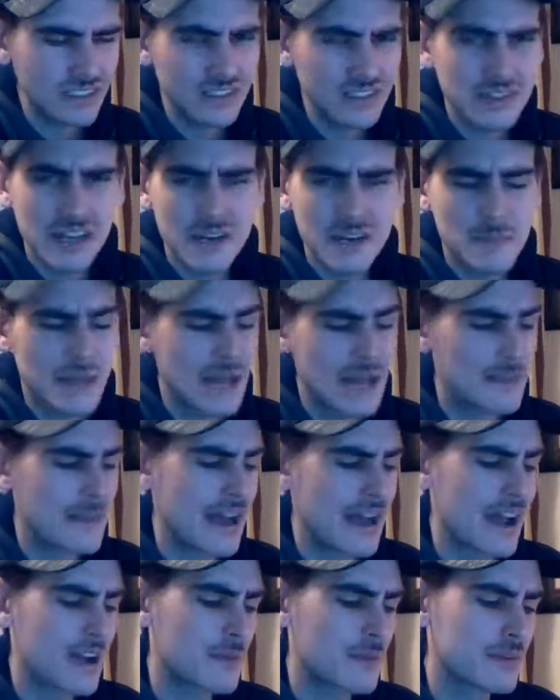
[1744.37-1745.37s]
Not a bad
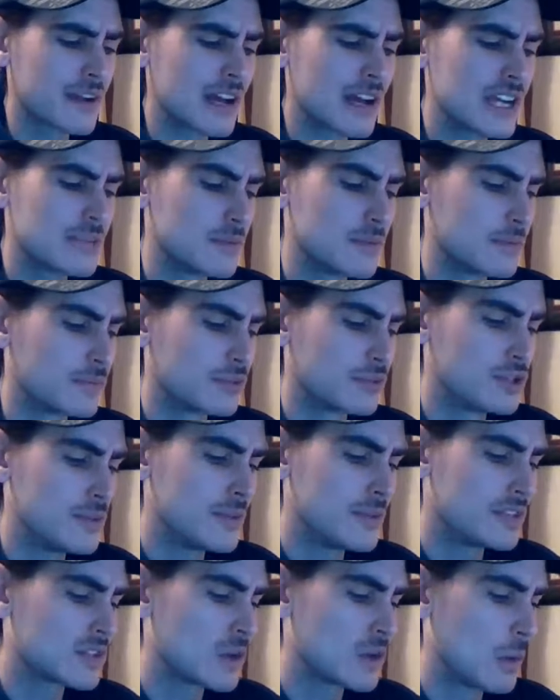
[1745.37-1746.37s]
backup, guys, but
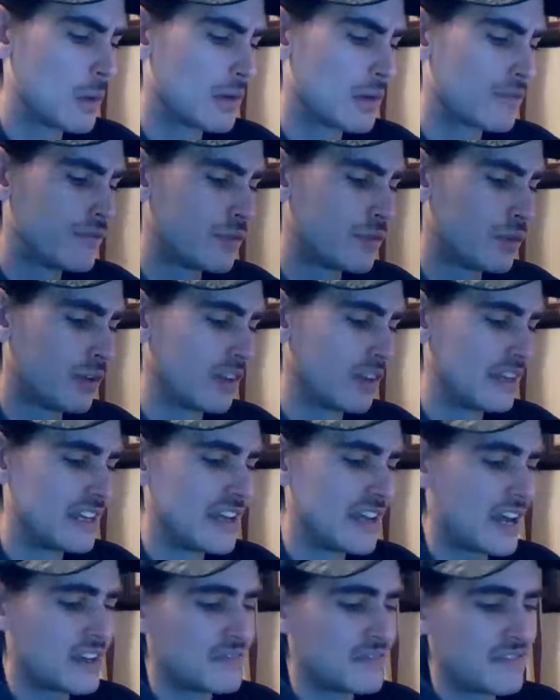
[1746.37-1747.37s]
Berube's going for
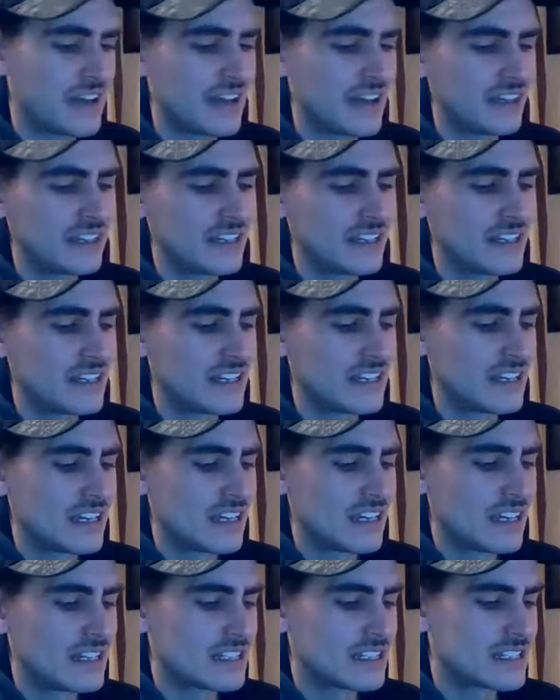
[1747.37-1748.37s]
Lehigh Valley.
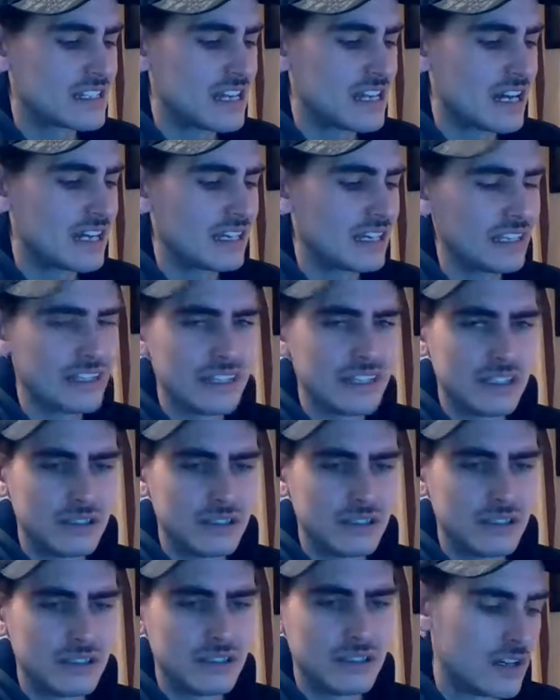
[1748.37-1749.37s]
It's not
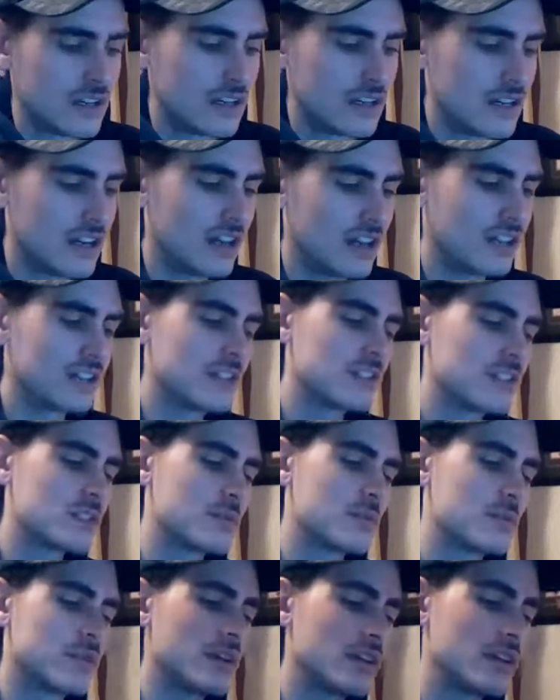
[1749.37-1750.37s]
Leon.
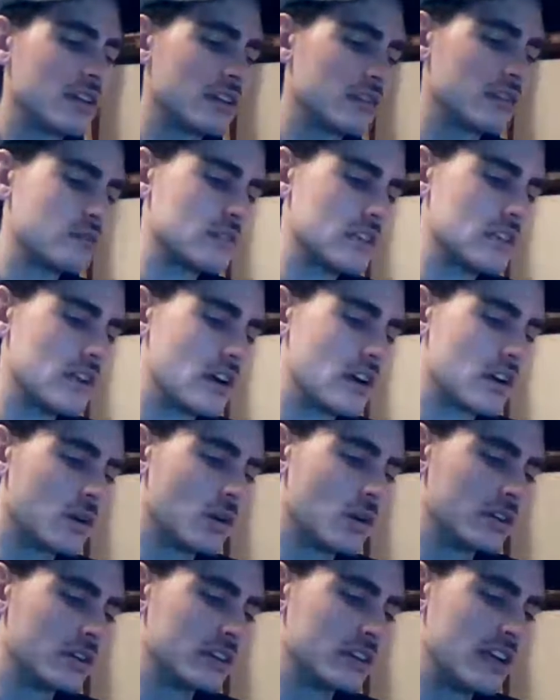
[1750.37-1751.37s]
Leon's a pretty good
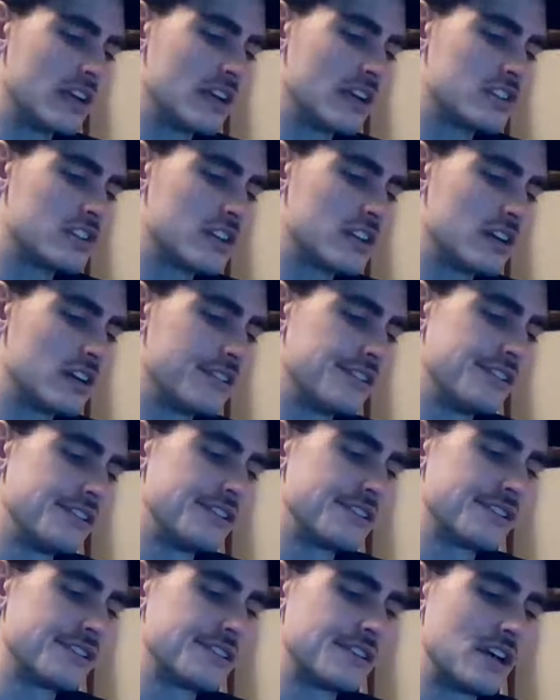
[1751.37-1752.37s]
goalie in the AHL.
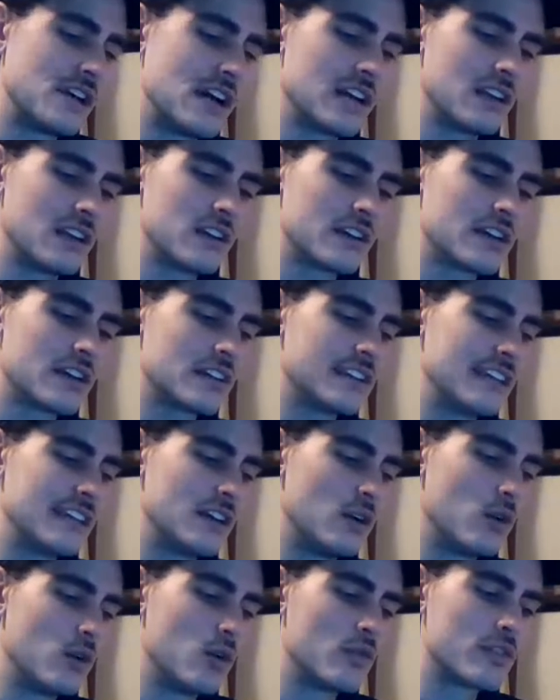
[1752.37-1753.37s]
I'd look at
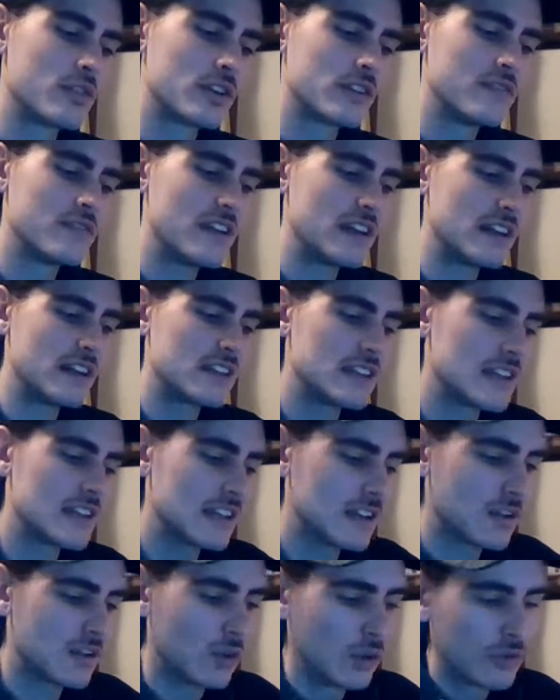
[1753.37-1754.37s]
the over, if
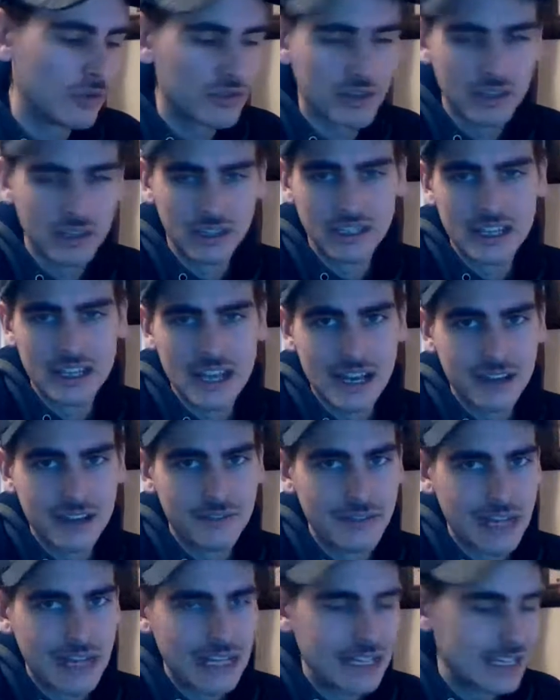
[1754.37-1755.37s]
anything, over in Lehigh
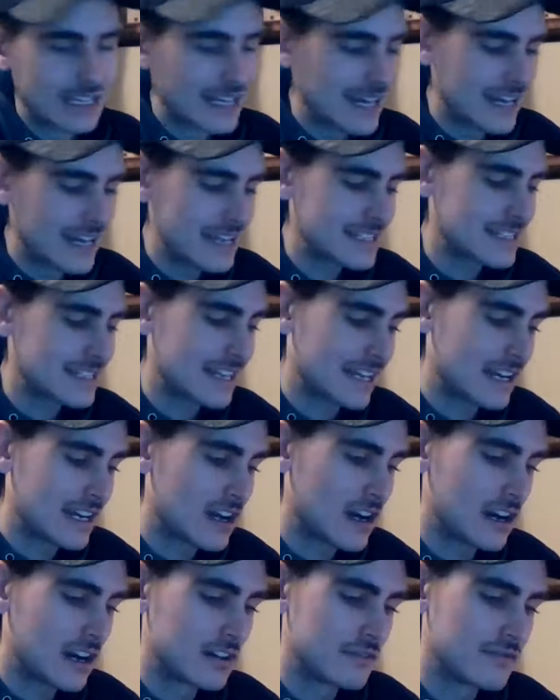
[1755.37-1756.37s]
Valley, guys, and
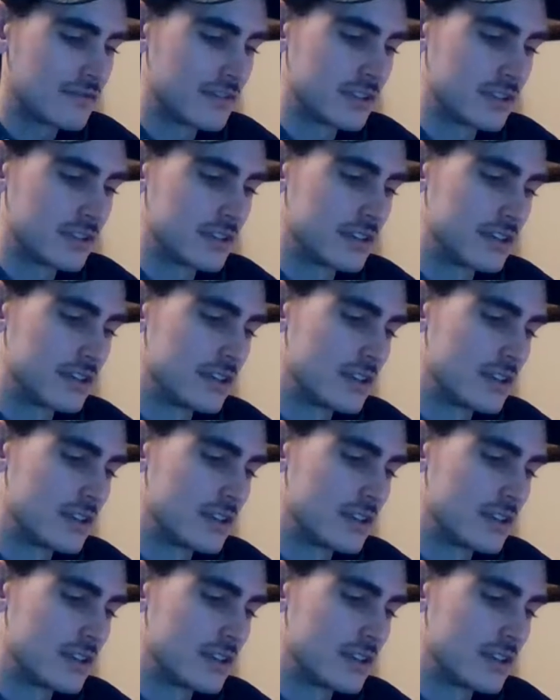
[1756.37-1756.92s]
Hartford.